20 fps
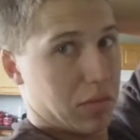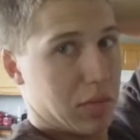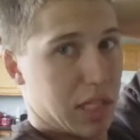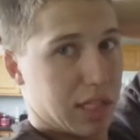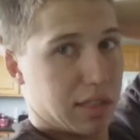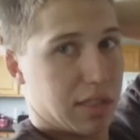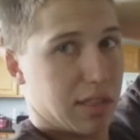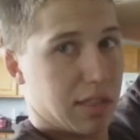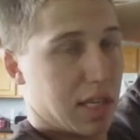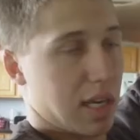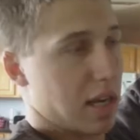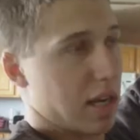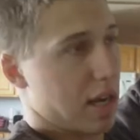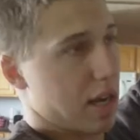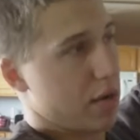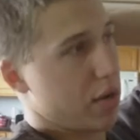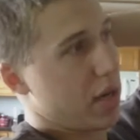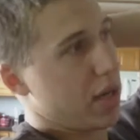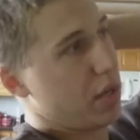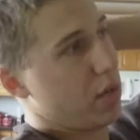That's just kind
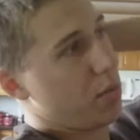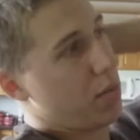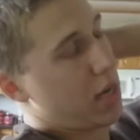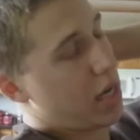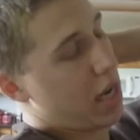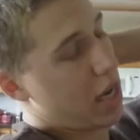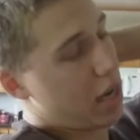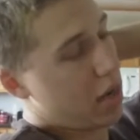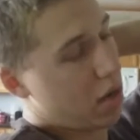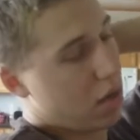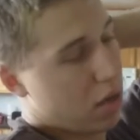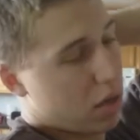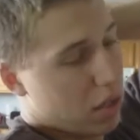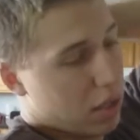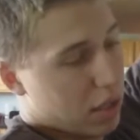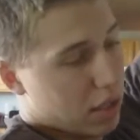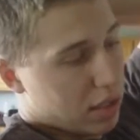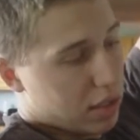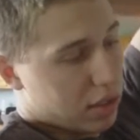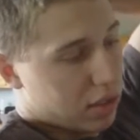of how I do my gainer.
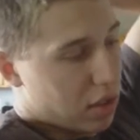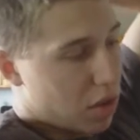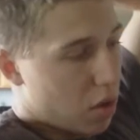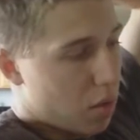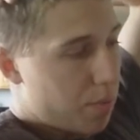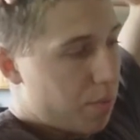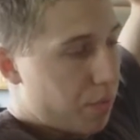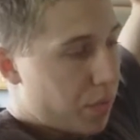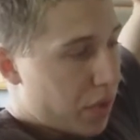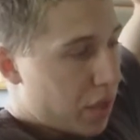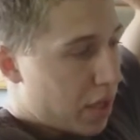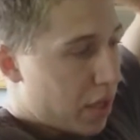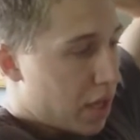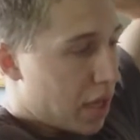So,